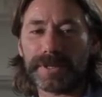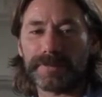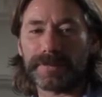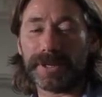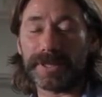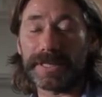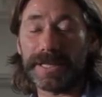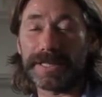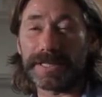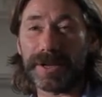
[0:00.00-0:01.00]
I kind of
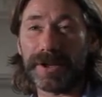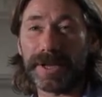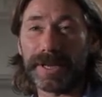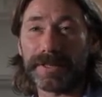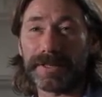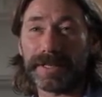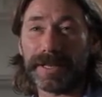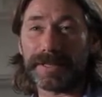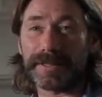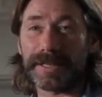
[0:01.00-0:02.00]
nearly died and
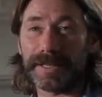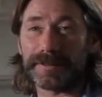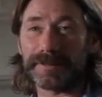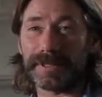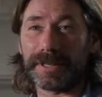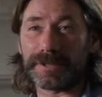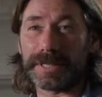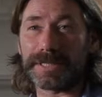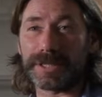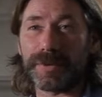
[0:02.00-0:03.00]
had that. I was
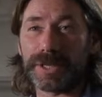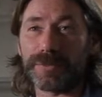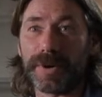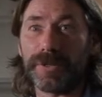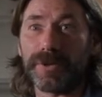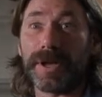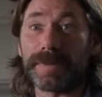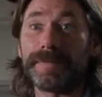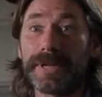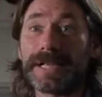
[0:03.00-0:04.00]
in a situation where I thought
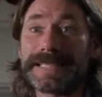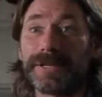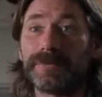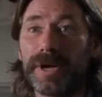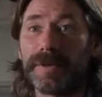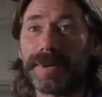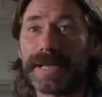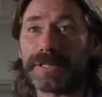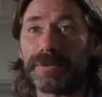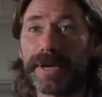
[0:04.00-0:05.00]
I still might
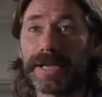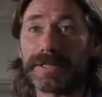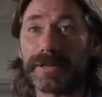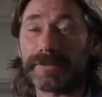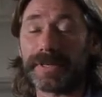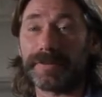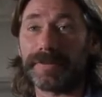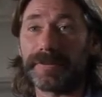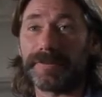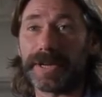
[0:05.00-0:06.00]
pass away, so I was feeling
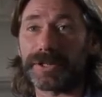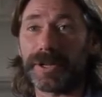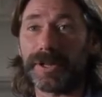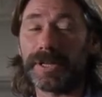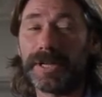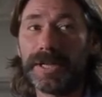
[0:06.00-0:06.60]
very fragile.